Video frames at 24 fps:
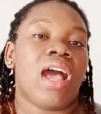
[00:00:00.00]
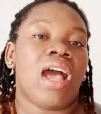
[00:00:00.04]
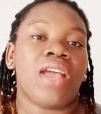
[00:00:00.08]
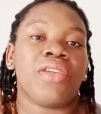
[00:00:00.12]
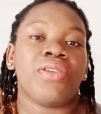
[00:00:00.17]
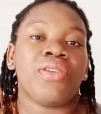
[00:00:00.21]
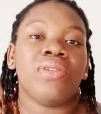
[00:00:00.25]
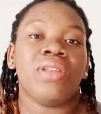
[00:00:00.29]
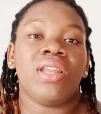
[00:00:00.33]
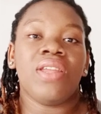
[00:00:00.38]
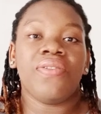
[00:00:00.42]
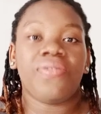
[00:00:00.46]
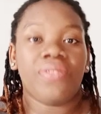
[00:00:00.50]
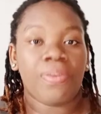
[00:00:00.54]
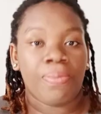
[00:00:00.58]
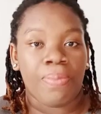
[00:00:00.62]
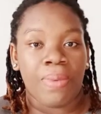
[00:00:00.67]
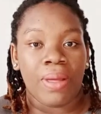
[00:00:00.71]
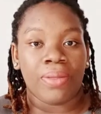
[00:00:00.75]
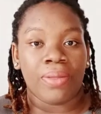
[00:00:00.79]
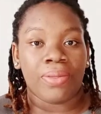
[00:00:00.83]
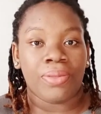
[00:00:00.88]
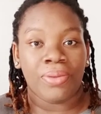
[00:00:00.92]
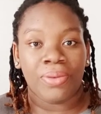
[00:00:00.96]
and you leave the
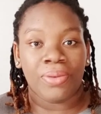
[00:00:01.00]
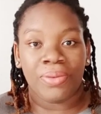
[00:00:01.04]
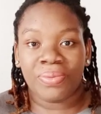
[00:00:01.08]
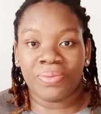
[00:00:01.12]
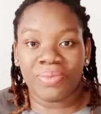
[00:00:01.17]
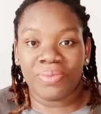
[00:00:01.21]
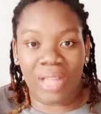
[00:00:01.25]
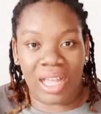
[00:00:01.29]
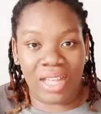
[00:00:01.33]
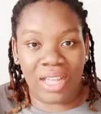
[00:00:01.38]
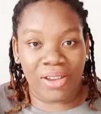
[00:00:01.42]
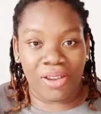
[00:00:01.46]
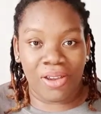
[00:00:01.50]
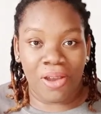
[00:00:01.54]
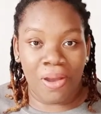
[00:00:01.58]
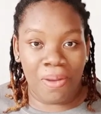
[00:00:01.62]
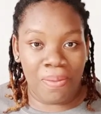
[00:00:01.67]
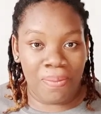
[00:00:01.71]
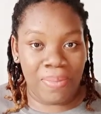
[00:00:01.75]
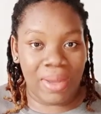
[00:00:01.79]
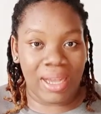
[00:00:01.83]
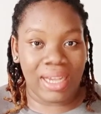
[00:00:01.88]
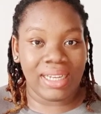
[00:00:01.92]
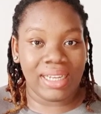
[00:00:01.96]
bathroom and
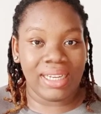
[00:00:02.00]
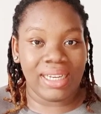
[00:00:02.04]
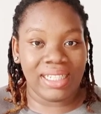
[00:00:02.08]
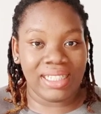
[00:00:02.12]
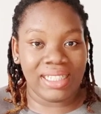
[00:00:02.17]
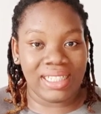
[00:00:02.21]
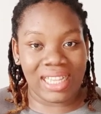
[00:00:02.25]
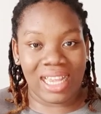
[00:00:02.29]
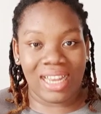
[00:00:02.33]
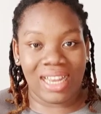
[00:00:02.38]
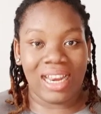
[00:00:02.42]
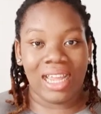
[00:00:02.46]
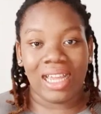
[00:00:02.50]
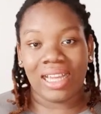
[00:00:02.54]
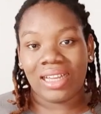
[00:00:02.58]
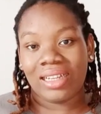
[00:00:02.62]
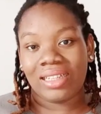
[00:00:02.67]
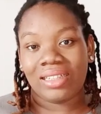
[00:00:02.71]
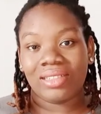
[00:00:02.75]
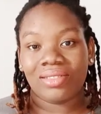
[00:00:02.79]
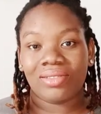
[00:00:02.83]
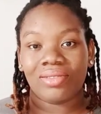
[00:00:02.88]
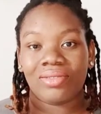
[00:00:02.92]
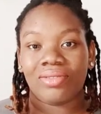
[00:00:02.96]
come back later, like
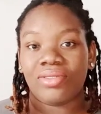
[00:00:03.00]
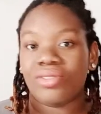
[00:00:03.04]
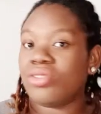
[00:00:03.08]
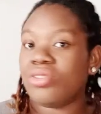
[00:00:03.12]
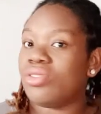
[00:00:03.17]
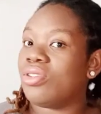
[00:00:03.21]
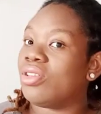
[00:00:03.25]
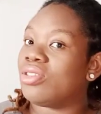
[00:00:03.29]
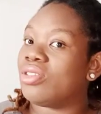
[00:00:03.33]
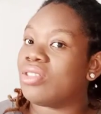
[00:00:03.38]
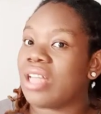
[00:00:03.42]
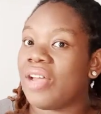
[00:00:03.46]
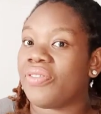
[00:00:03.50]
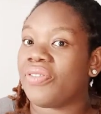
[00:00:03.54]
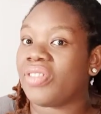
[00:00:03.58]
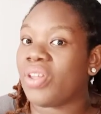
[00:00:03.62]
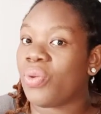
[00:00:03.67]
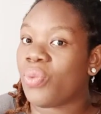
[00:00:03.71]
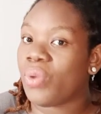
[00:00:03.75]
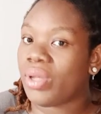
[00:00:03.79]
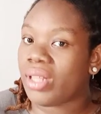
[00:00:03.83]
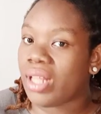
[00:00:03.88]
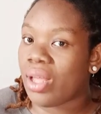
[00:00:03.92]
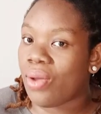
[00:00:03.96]
not
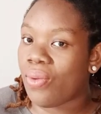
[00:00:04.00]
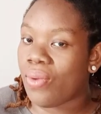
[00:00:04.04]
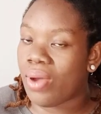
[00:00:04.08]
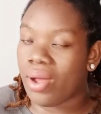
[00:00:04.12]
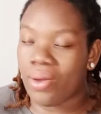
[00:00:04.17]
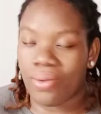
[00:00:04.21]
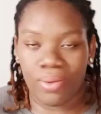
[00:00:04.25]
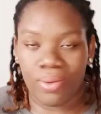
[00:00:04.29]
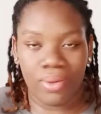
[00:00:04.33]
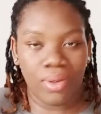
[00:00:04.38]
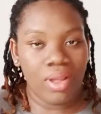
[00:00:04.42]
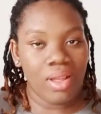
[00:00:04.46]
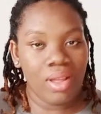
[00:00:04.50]
after 1 hour,